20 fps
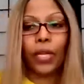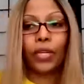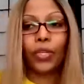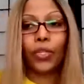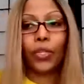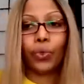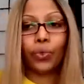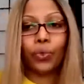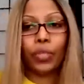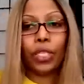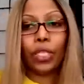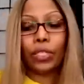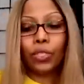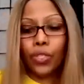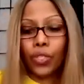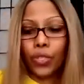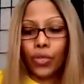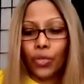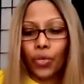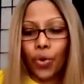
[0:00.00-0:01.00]
You need
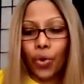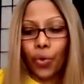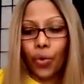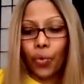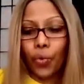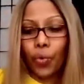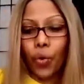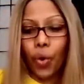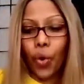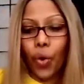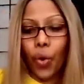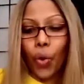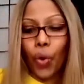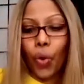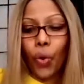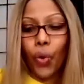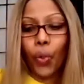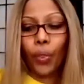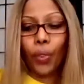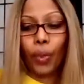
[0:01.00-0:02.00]
to know
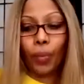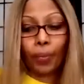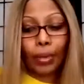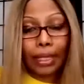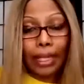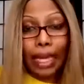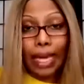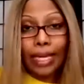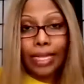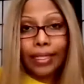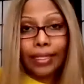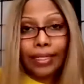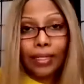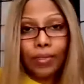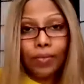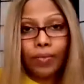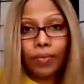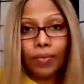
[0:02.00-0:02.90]
the place,